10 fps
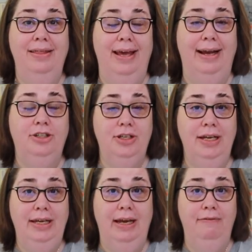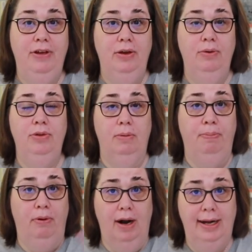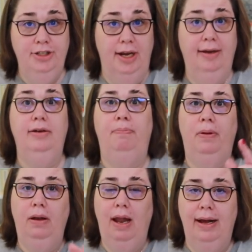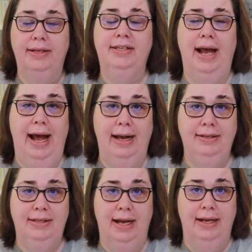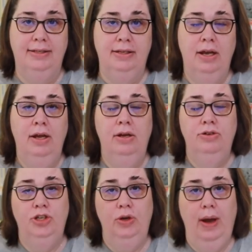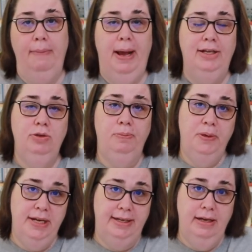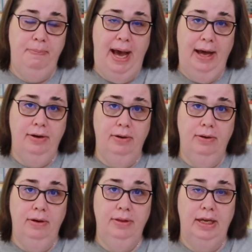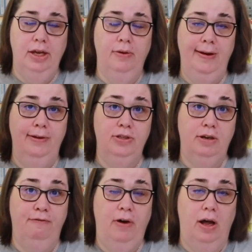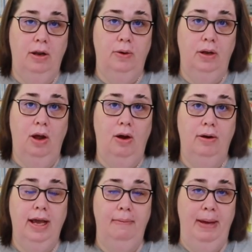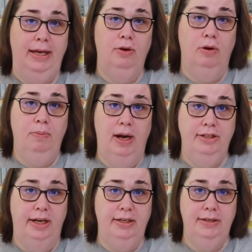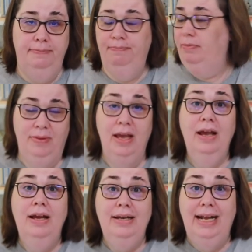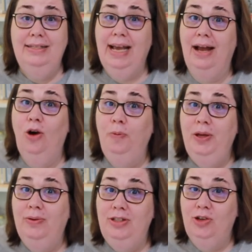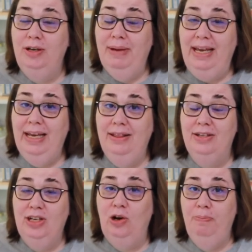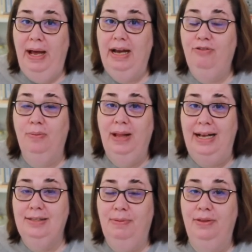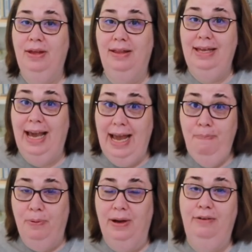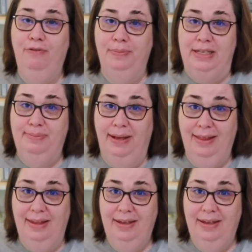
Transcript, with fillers: They actually give you the project plus access to a password protected pattern that you can use to follow along and make your own project. Nancy, I hope you enjoy making the tote bag from last month and the apron from this month.